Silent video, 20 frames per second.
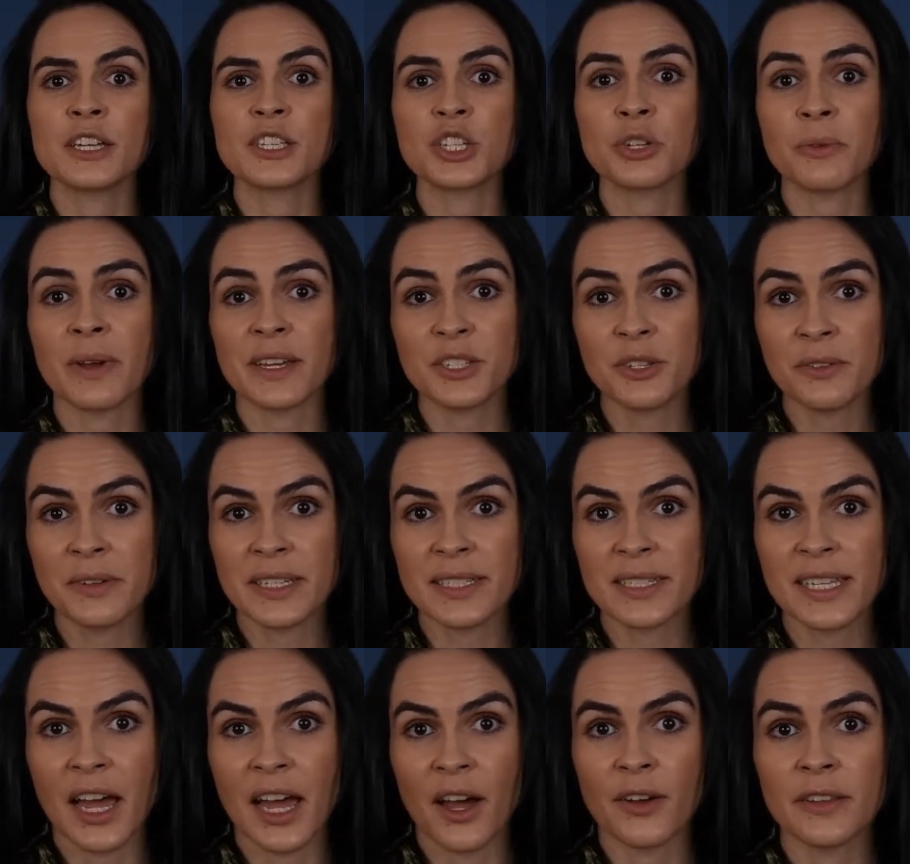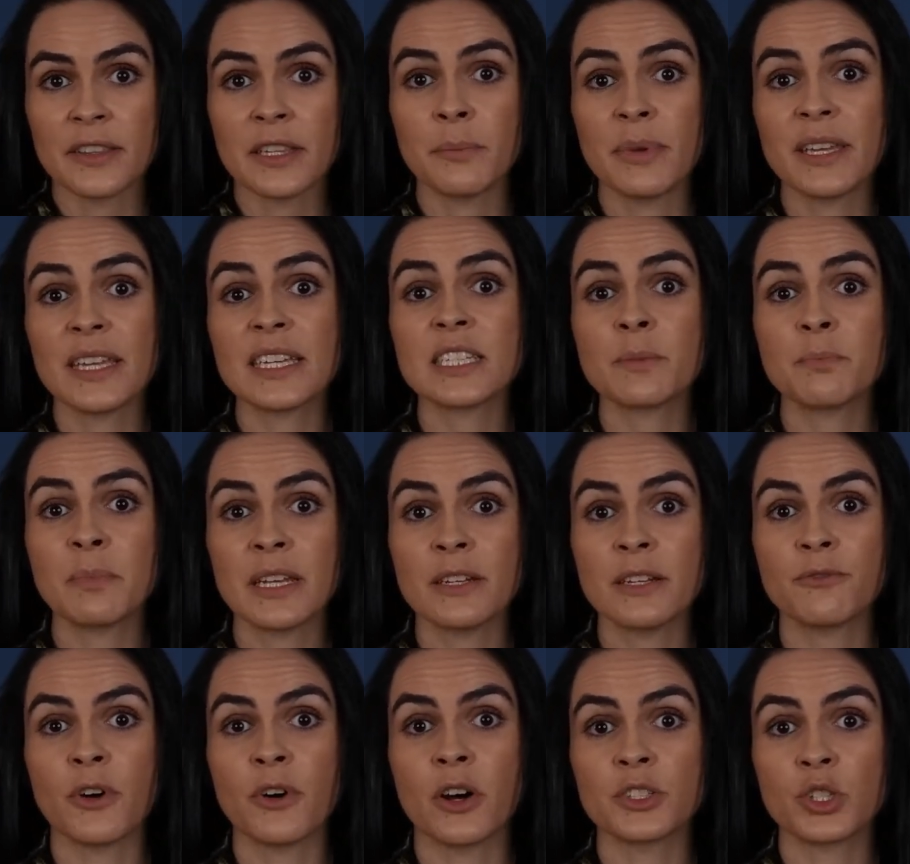So as you can tell, the biggest
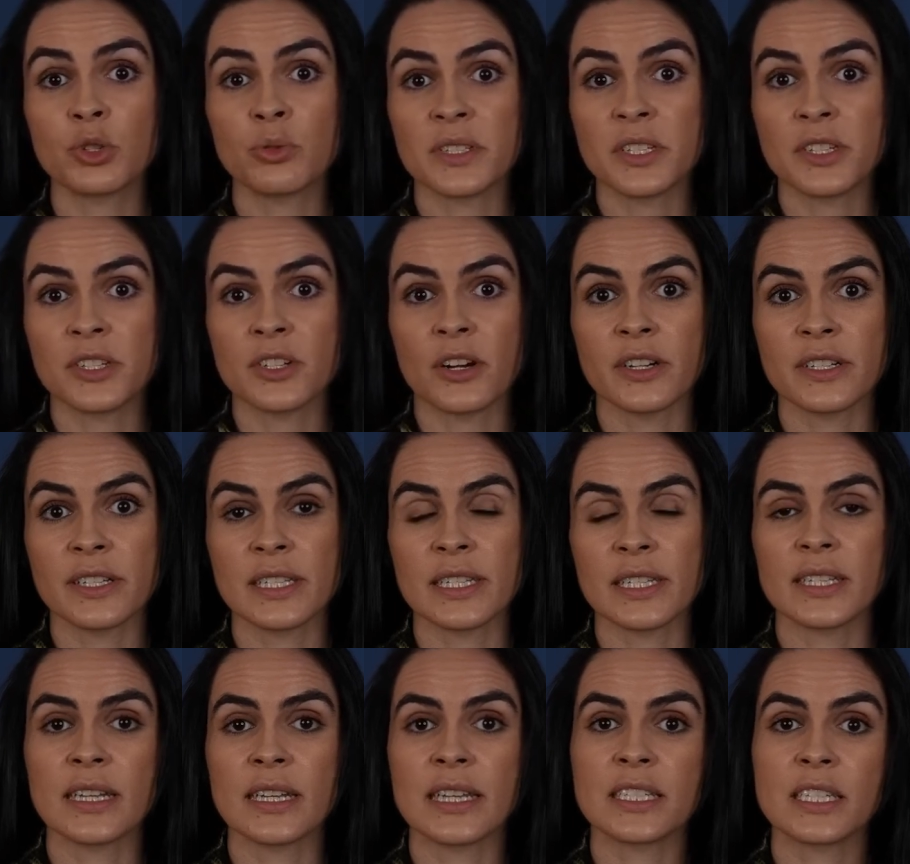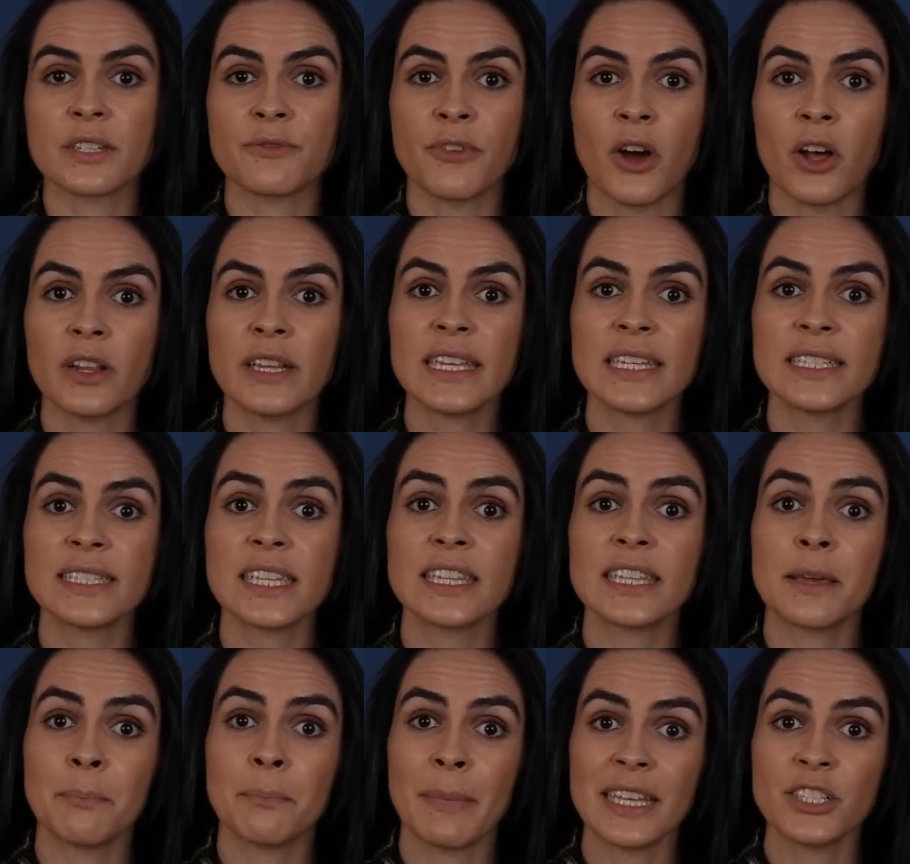pitfall to a starseed is falling into
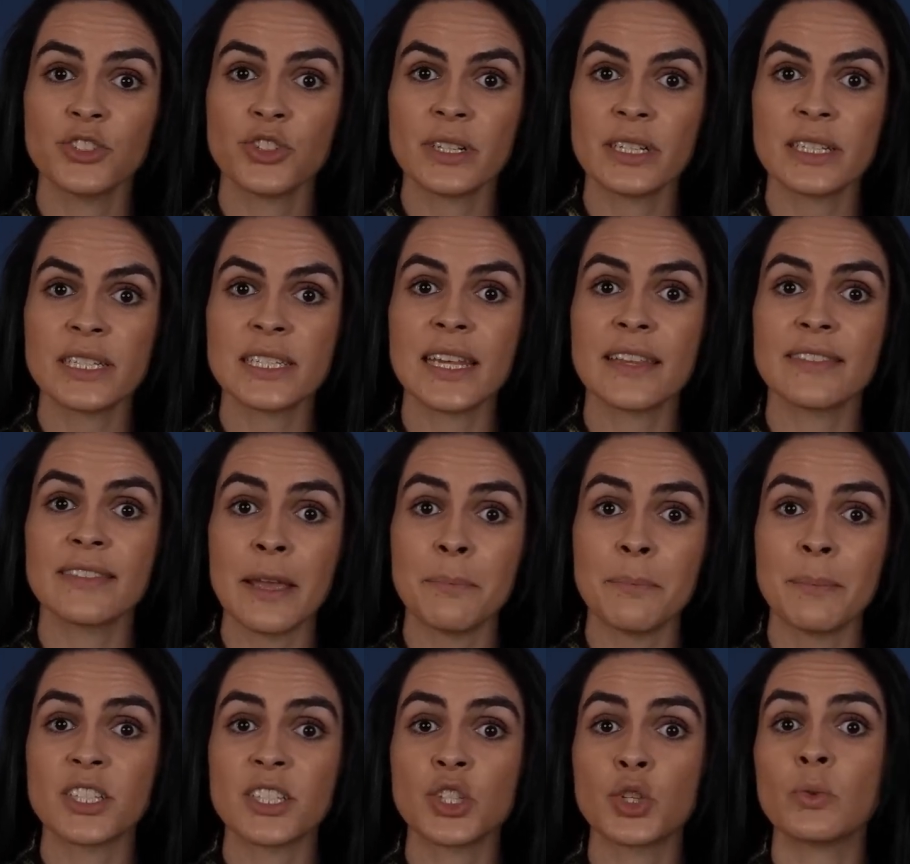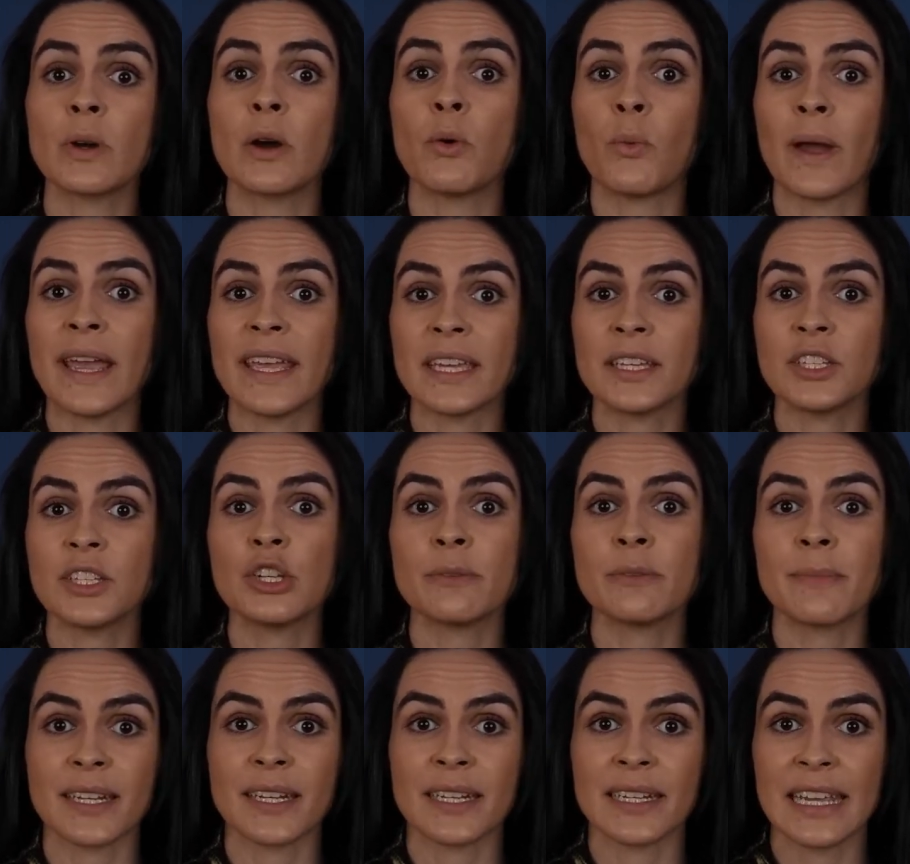the matrix that they meant to awaken
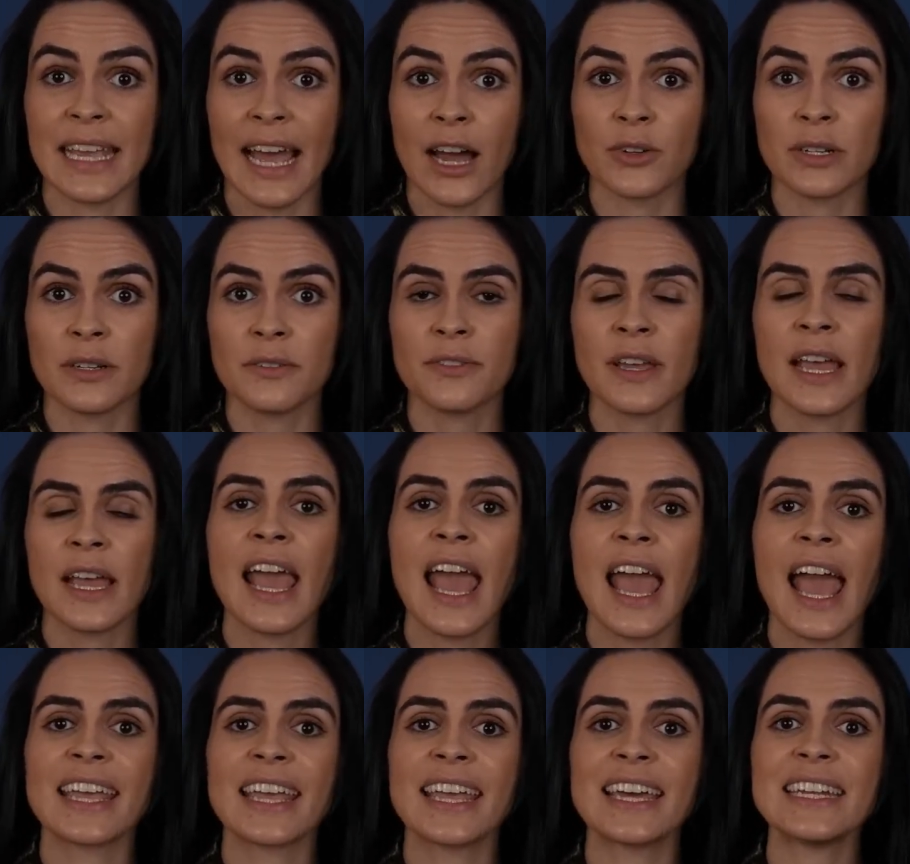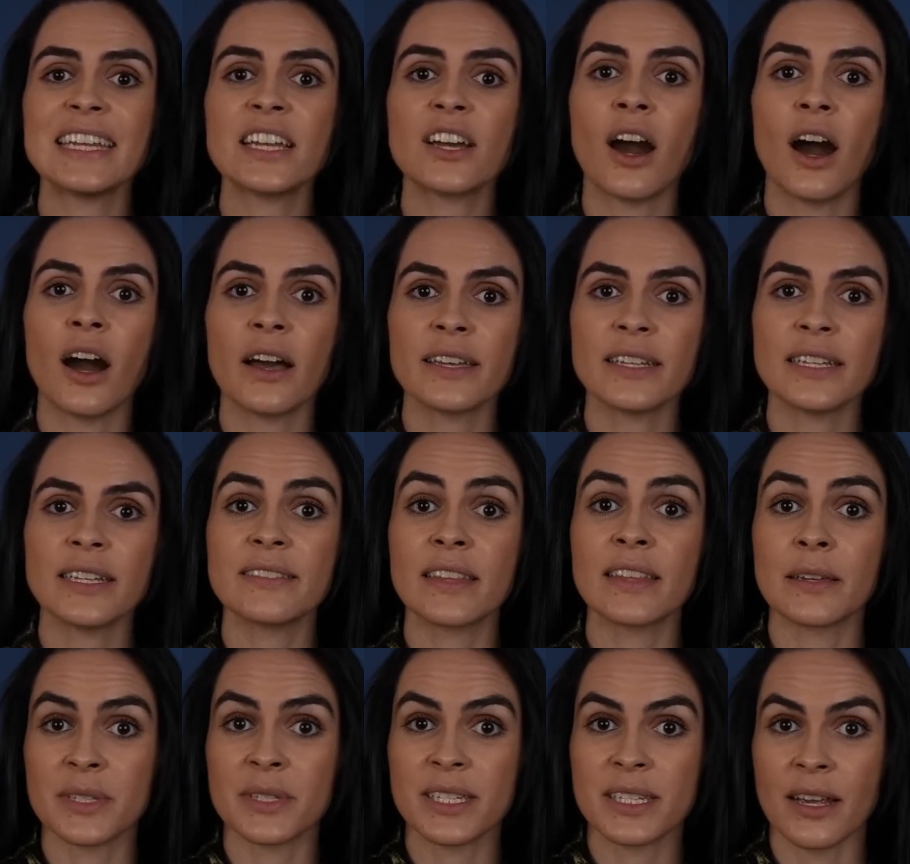humanity out of and getting caught in it
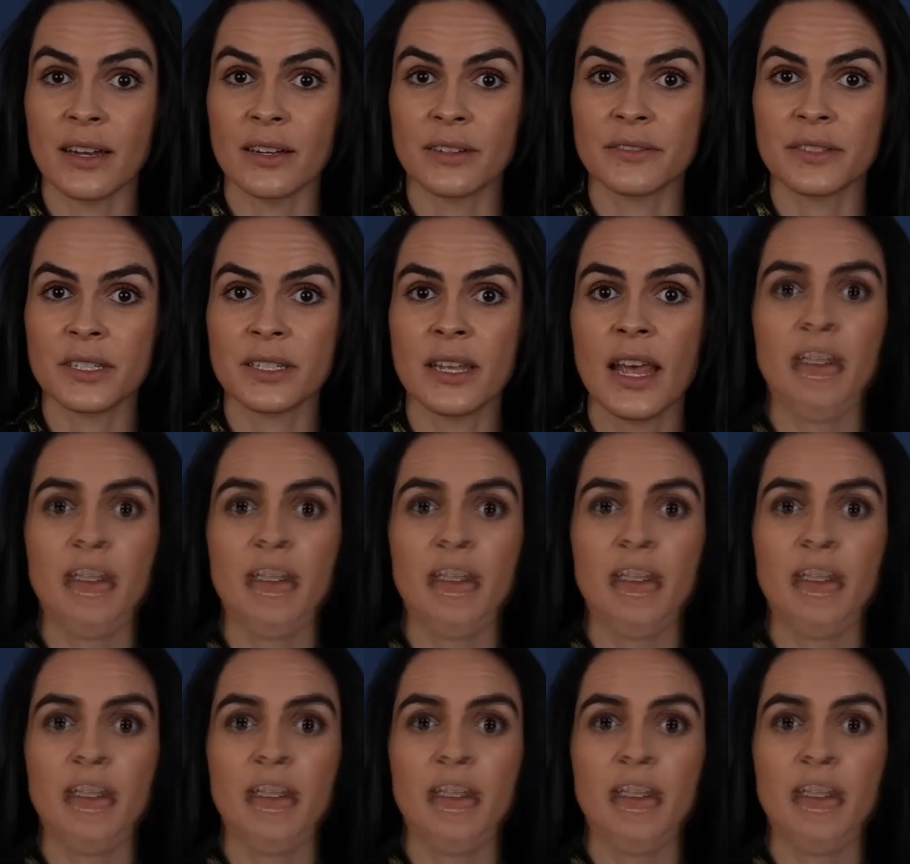themselves.